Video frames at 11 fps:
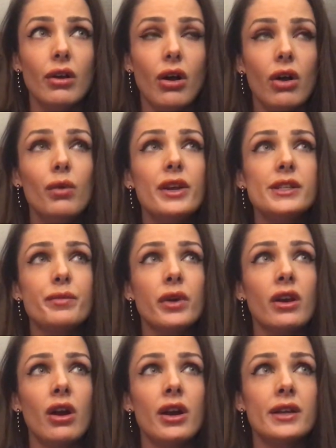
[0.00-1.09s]
always
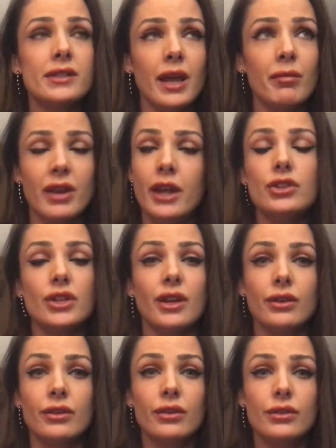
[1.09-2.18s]
bring our
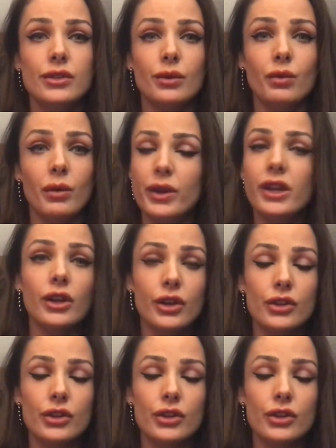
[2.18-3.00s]
examination to what we can